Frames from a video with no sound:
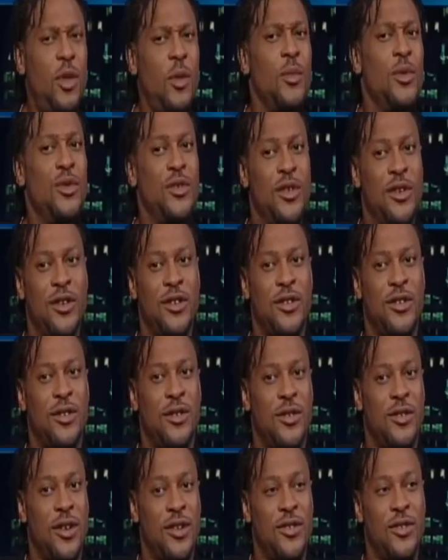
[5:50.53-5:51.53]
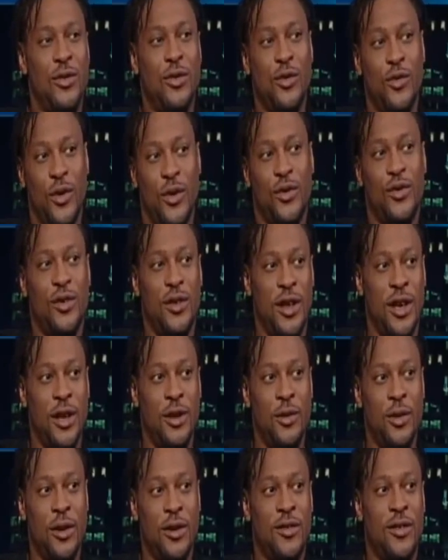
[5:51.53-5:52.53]
music is such a universal
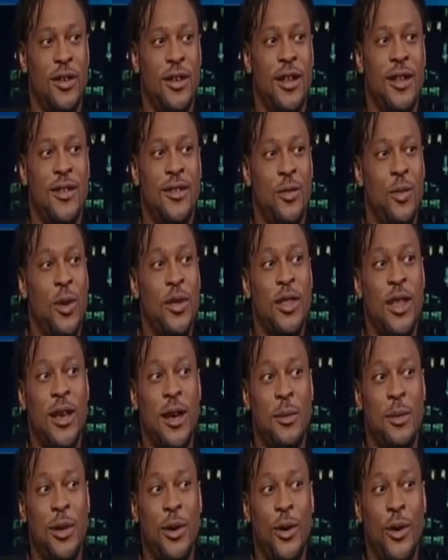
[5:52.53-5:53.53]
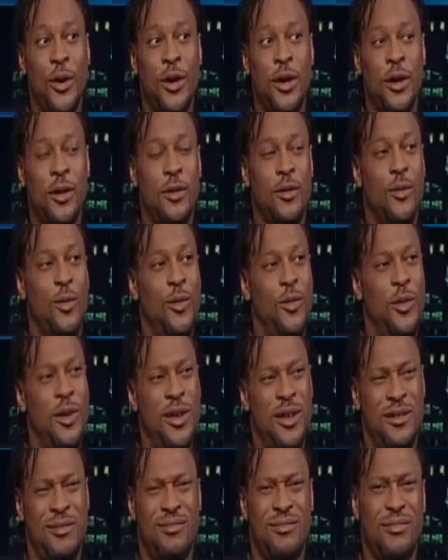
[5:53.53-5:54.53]
language, mm. and it's mm-hmm. one thing I'm learning. We've
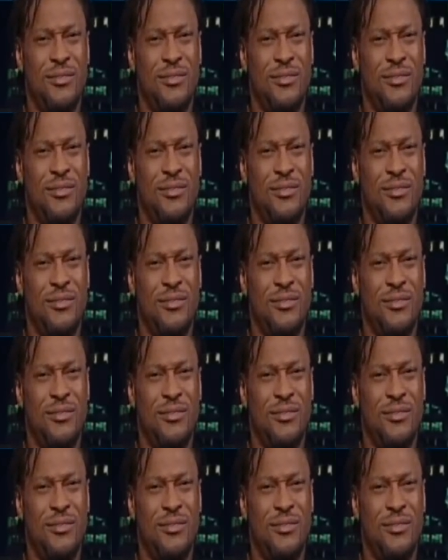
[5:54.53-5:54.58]
been